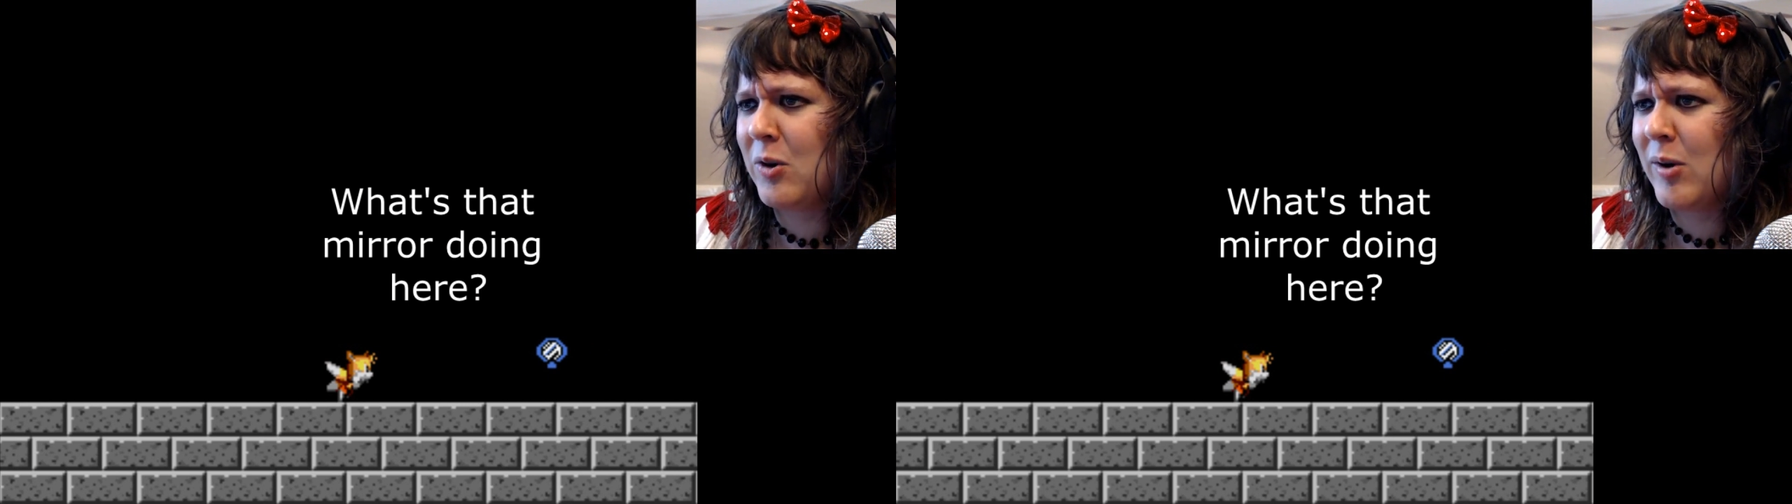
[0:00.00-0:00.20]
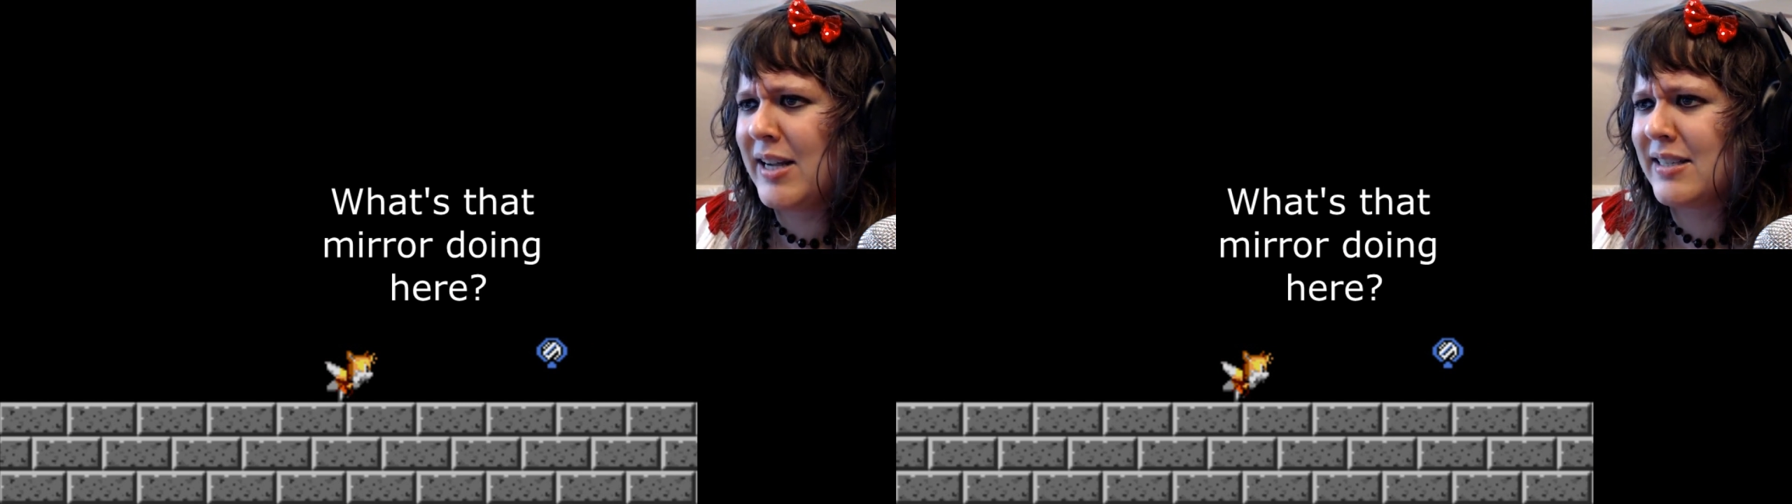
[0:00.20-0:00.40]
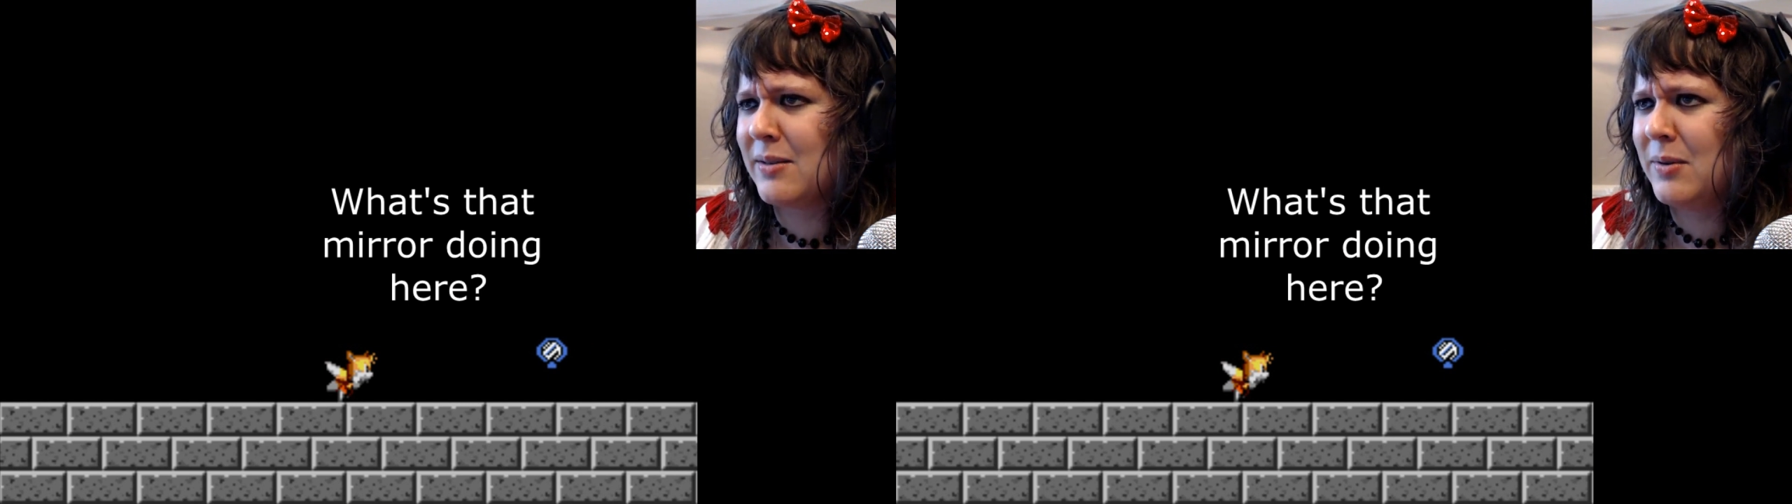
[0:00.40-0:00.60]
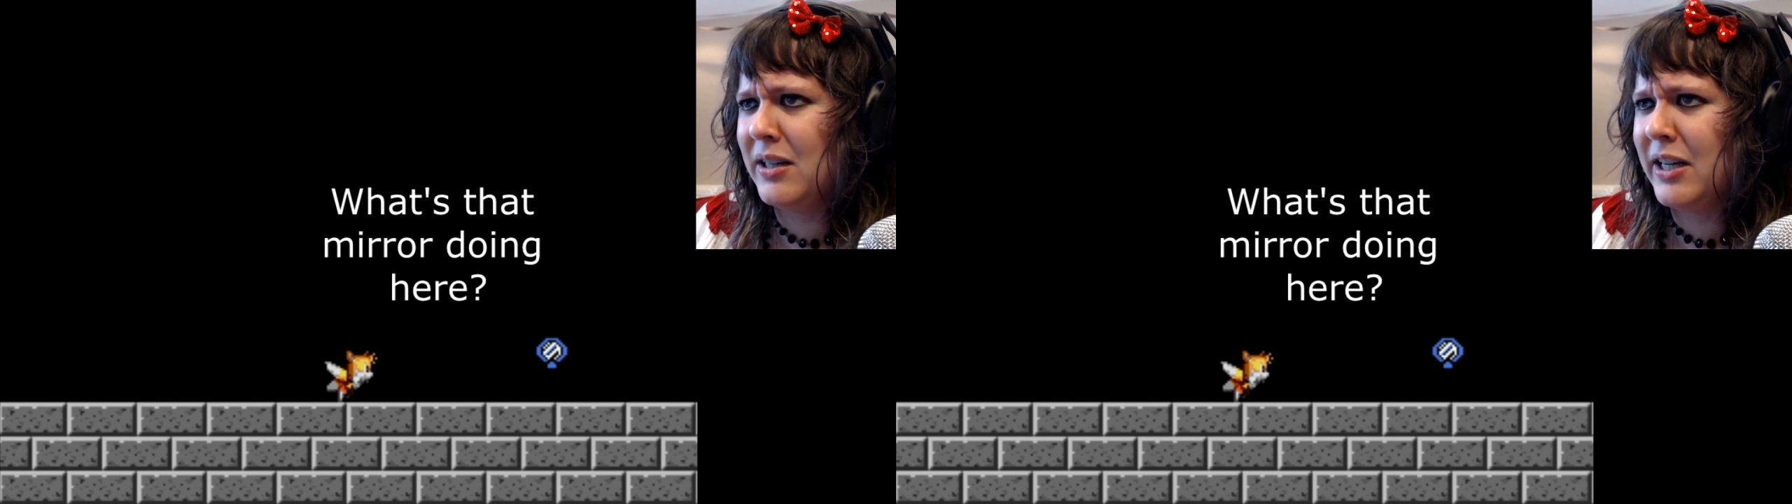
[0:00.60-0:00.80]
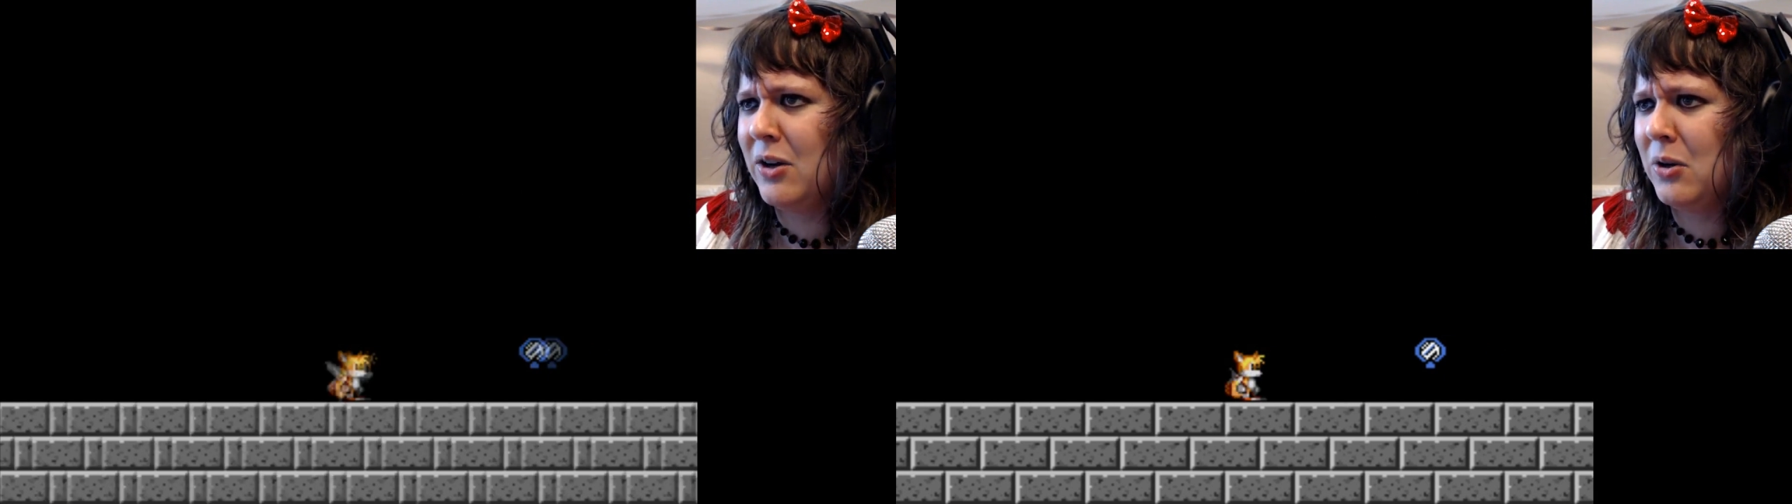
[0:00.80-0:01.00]
Quest, the
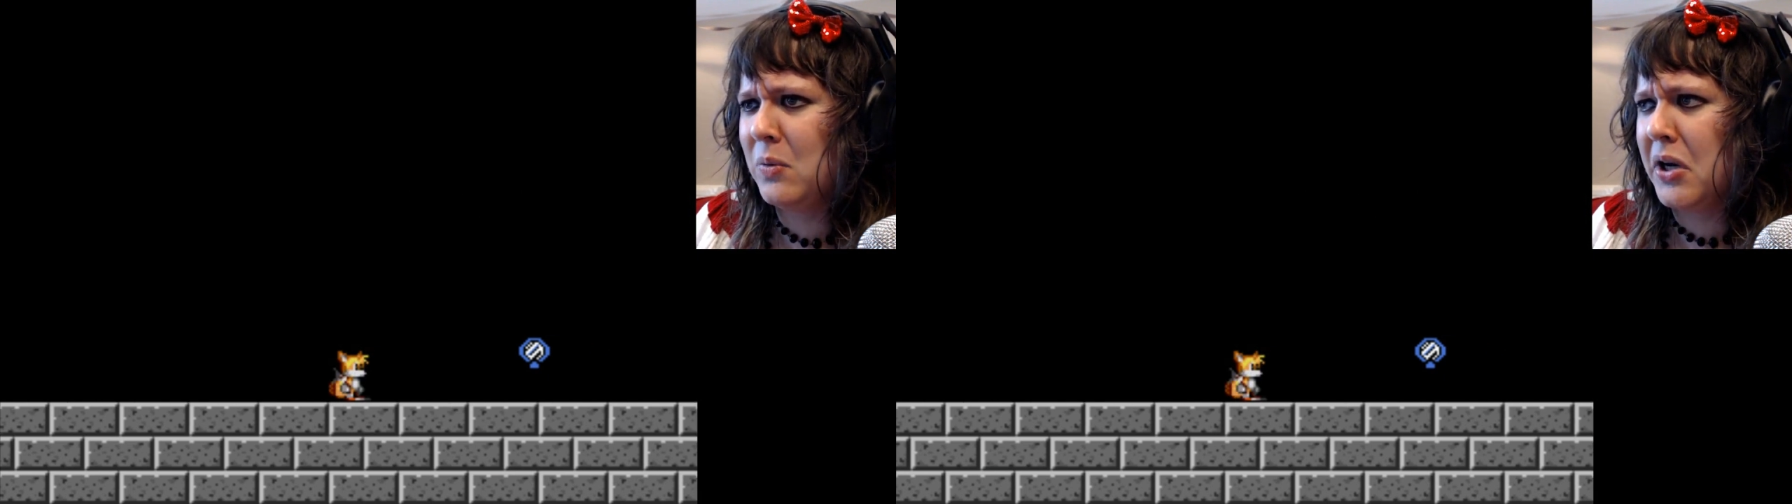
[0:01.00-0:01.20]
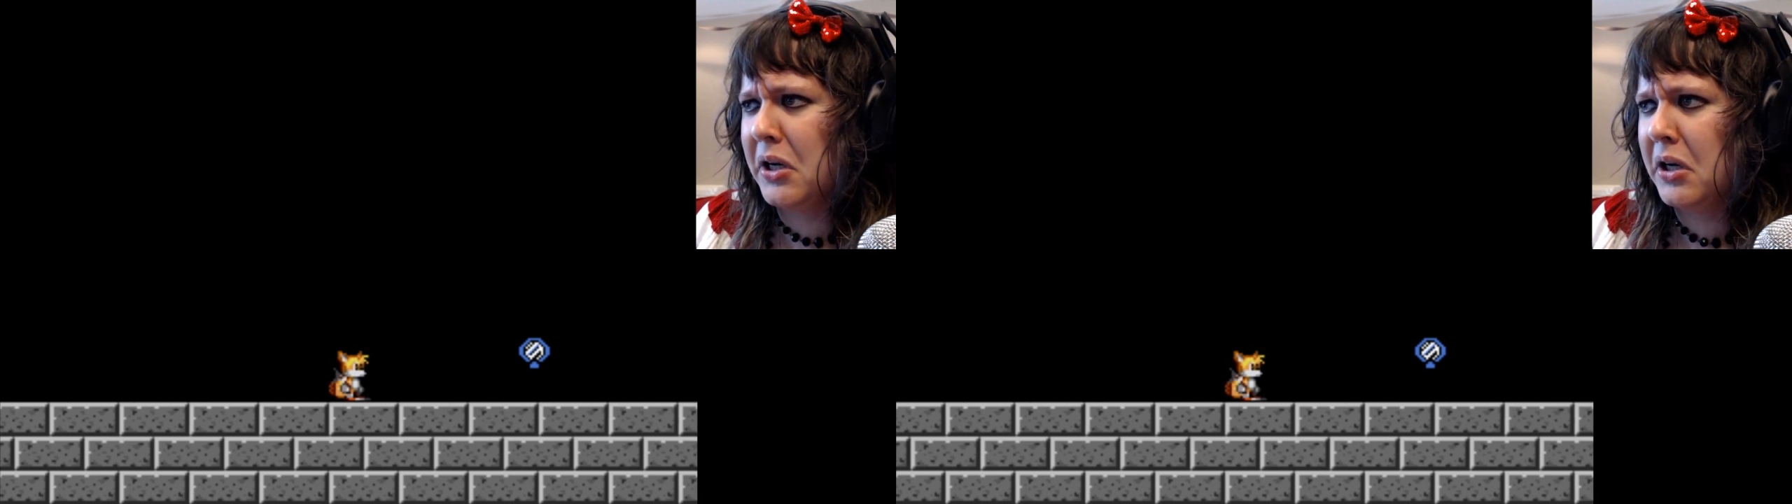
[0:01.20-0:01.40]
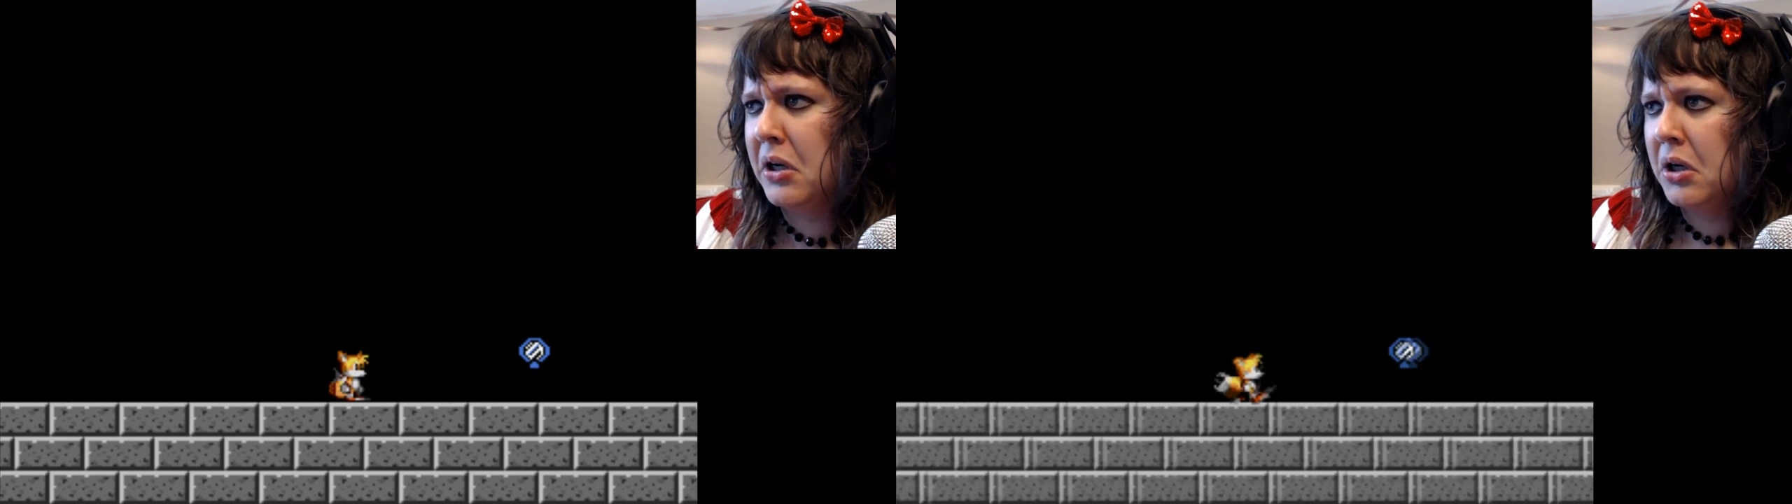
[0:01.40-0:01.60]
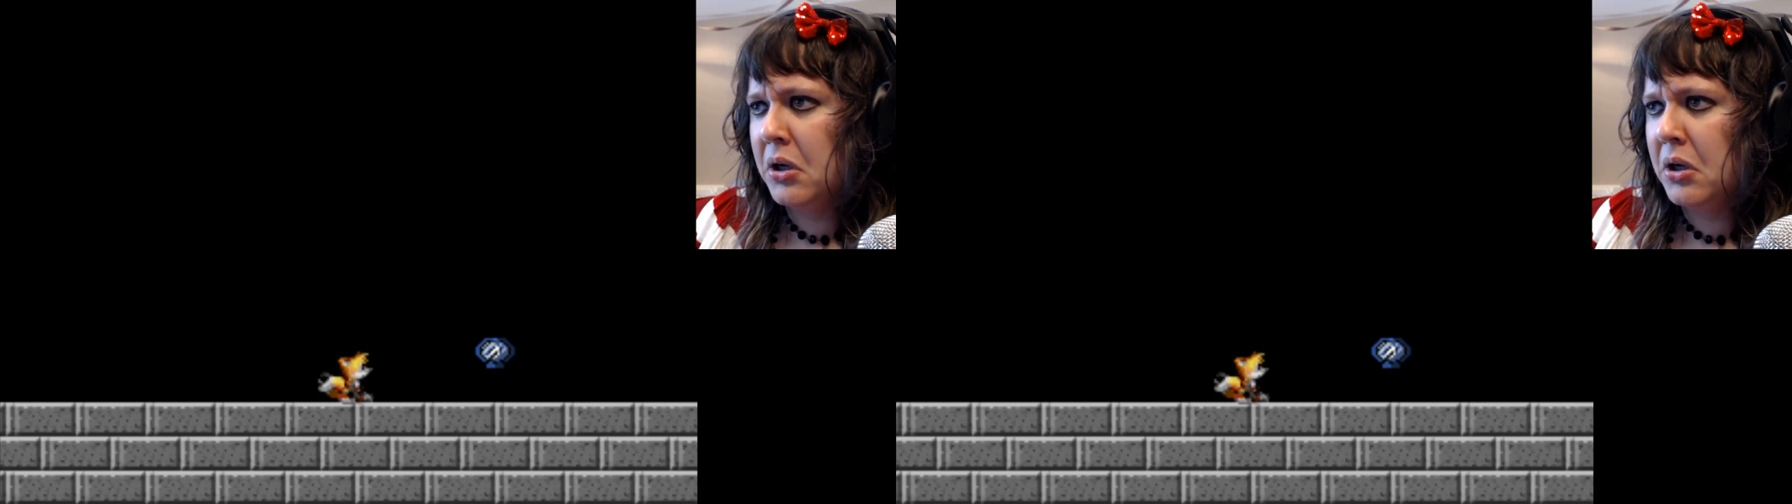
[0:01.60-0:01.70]
really old one.